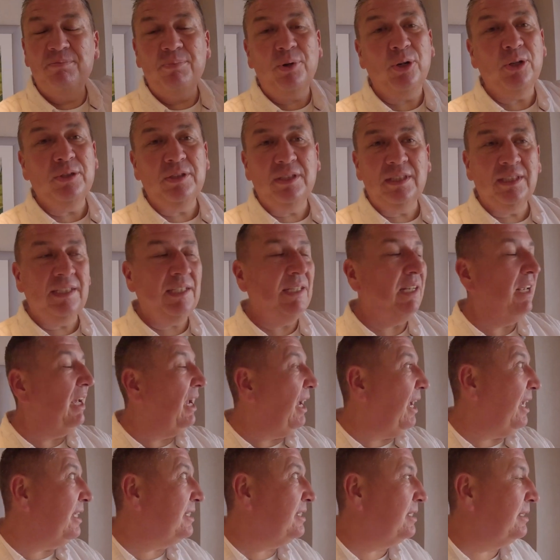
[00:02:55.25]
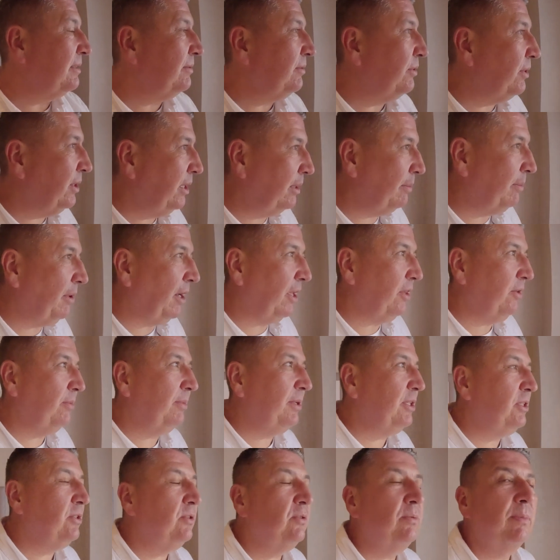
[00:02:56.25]
Personally, it hasn't really bothered
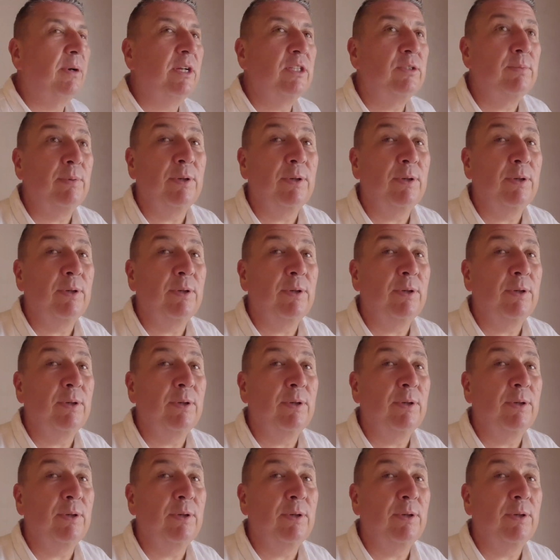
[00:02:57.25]
me too much,